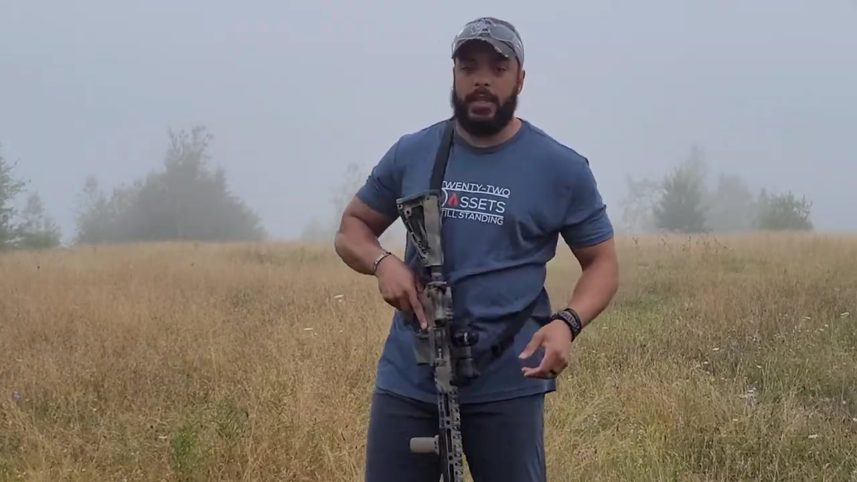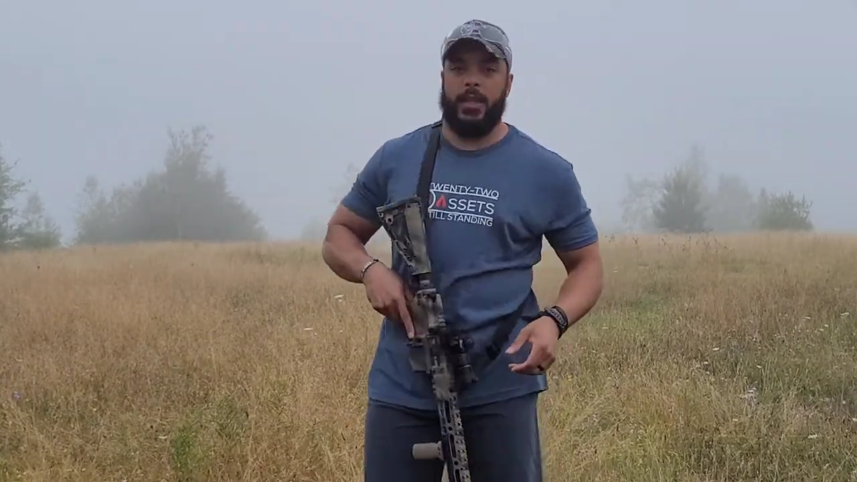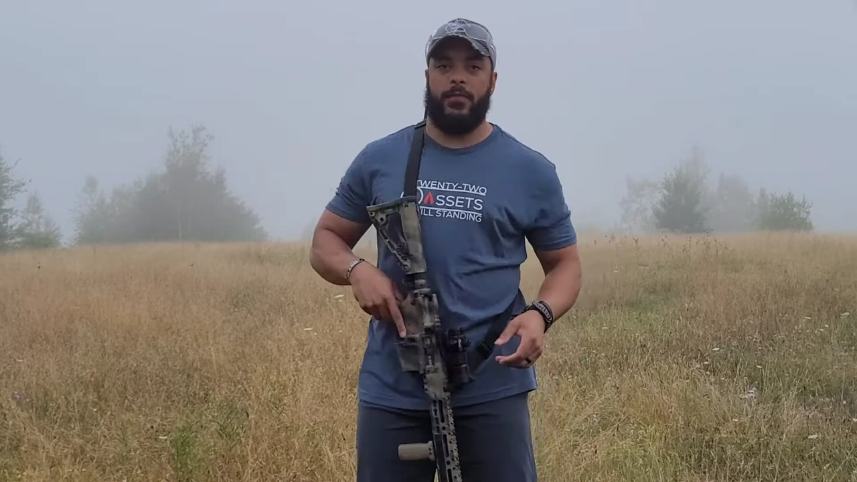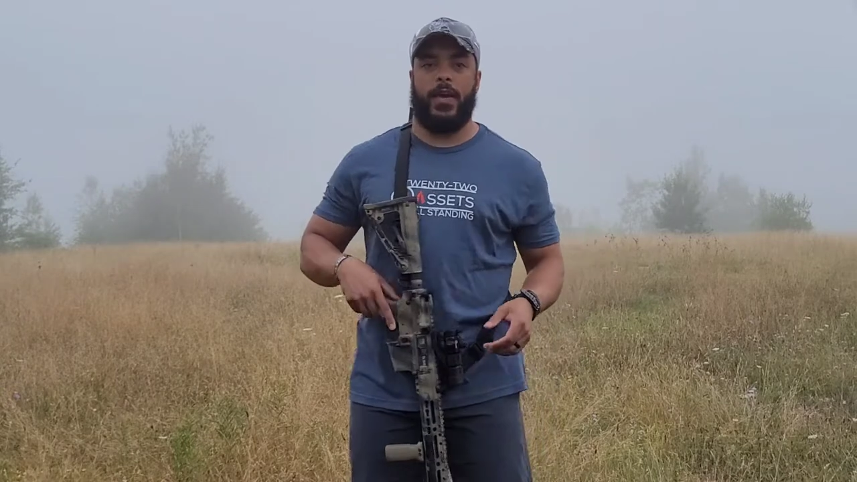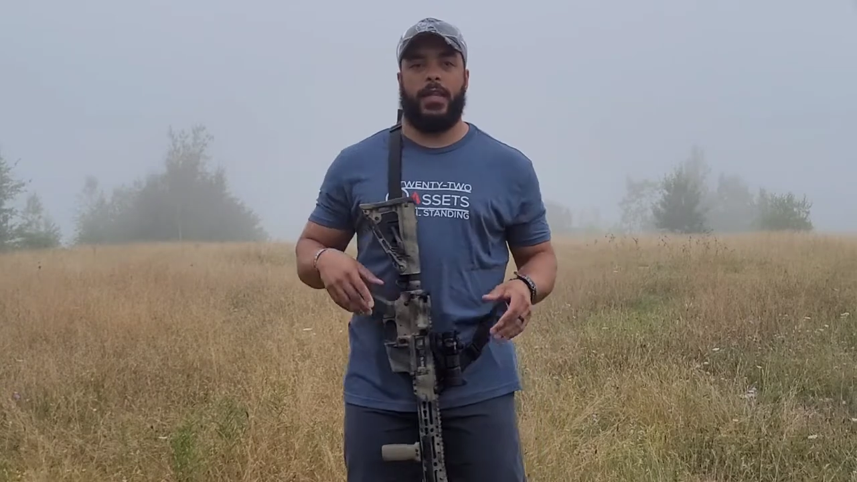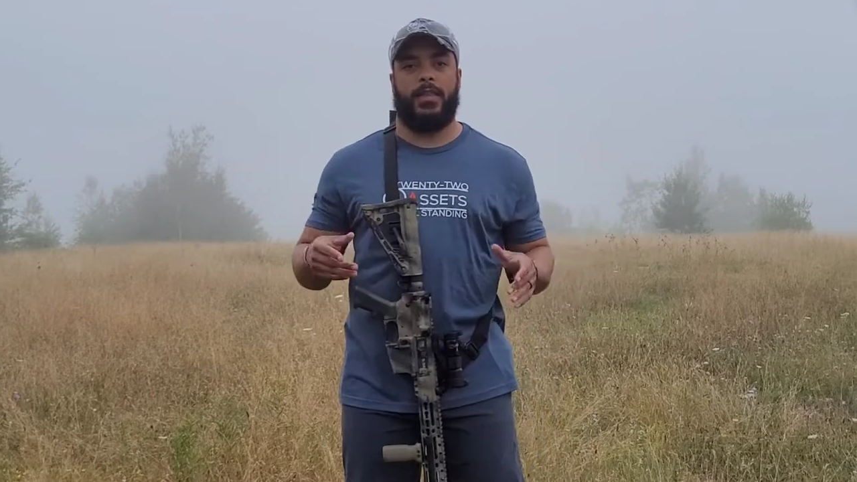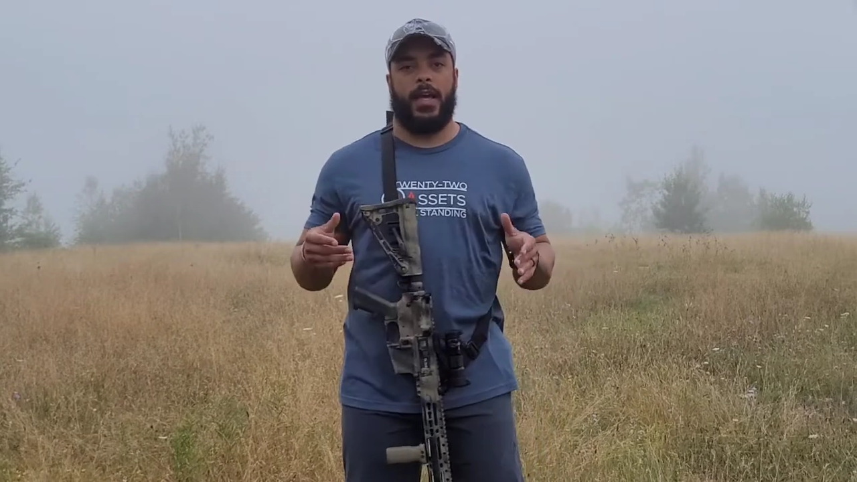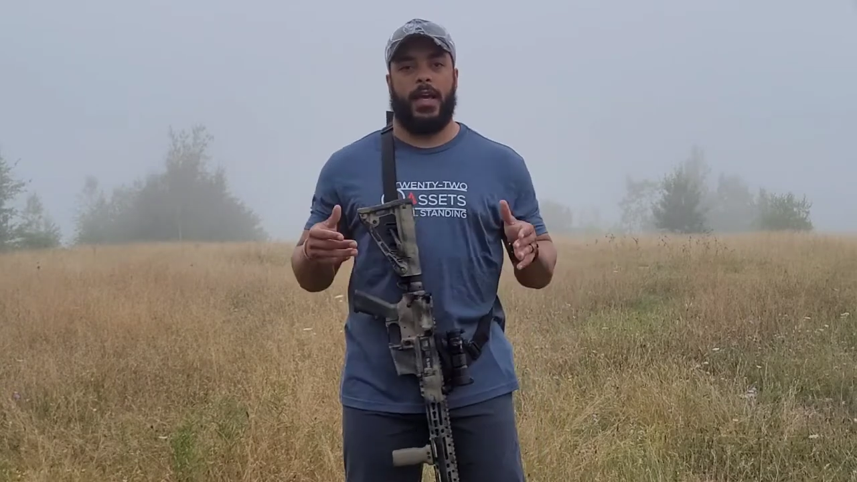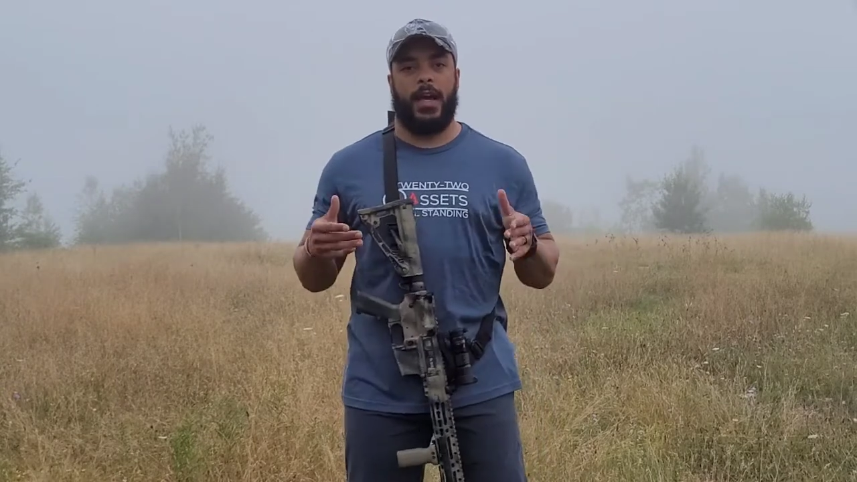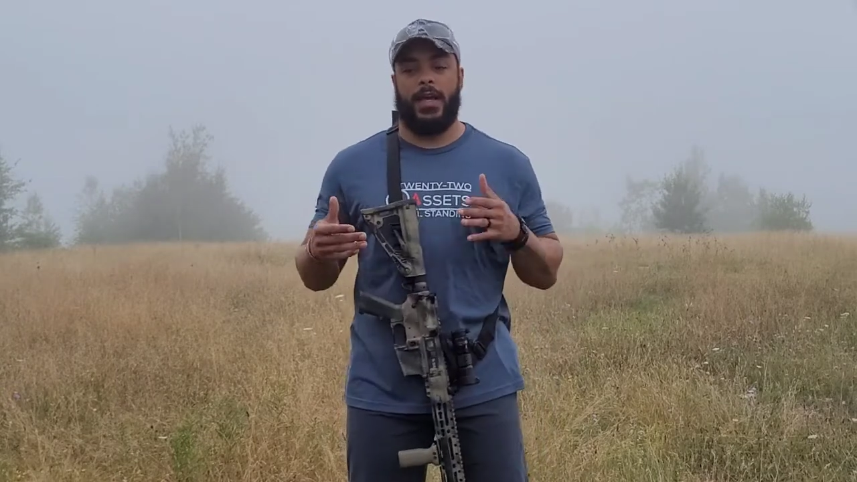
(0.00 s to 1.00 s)
the event
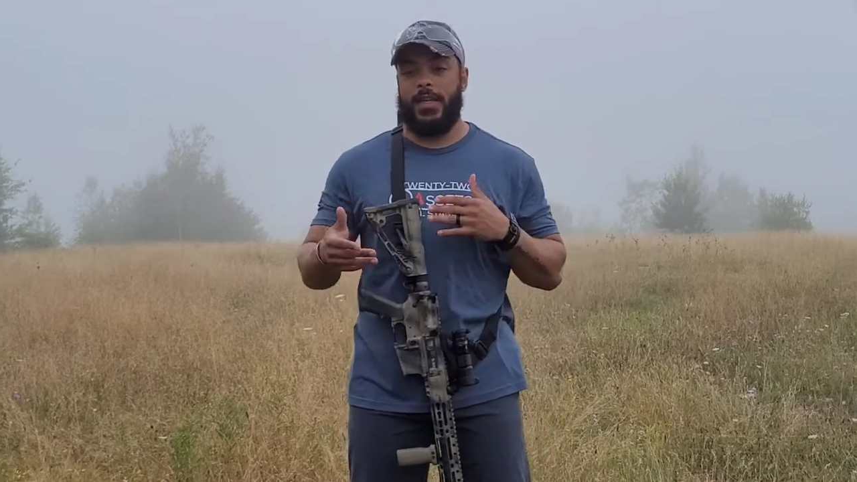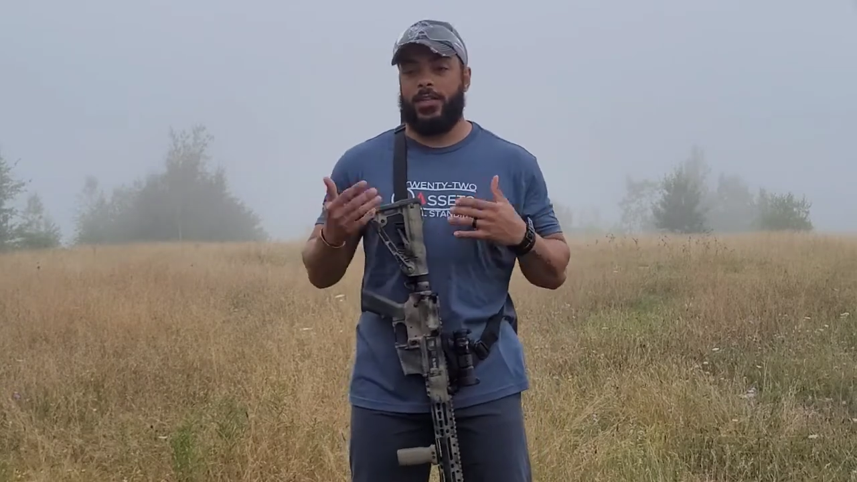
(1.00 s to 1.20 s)
that I need